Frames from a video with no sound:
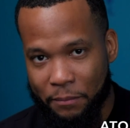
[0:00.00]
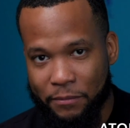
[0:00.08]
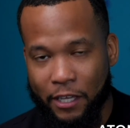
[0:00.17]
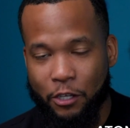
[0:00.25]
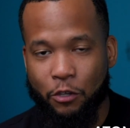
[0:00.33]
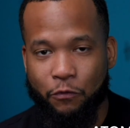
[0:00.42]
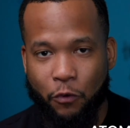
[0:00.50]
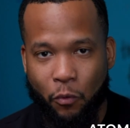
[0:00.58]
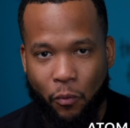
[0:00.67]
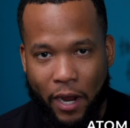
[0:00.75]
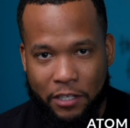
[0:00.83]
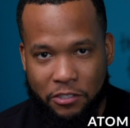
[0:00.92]
Thank you for
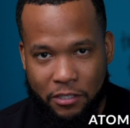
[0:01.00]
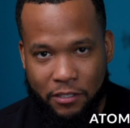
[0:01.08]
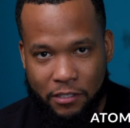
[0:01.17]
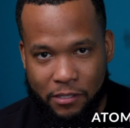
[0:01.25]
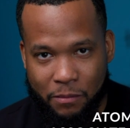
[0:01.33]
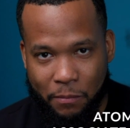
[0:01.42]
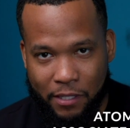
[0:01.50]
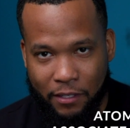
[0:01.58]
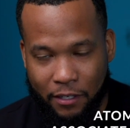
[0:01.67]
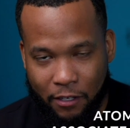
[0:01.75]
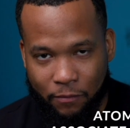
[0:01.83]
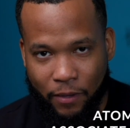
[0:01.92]
watching. This is Meet the
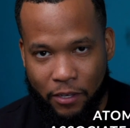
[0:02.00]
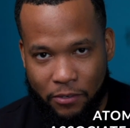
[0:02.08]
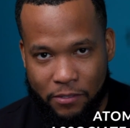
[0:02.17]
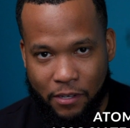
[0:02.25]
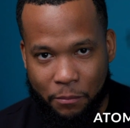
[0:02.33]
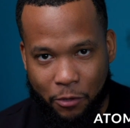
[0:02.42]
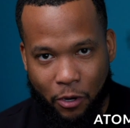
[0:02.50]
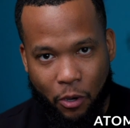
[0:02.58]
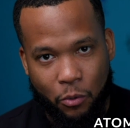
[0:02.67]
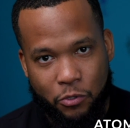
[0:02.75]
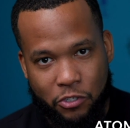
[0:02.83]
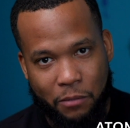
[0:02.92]
Innovators. I'm your
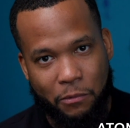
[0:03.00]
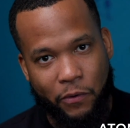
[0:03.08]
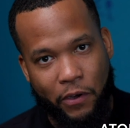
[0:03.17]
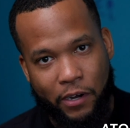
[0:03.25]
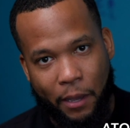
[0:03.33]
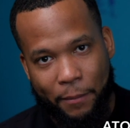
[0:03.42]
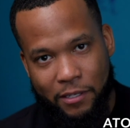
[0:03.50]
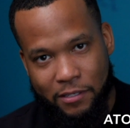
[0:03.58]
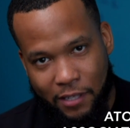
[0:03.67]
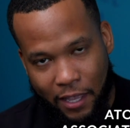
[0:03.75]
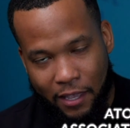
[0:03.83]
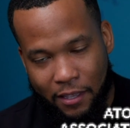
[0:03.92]
host, Shemuel
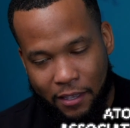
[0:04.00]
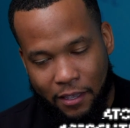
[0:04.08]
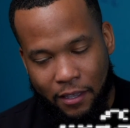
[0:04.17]
Namaste.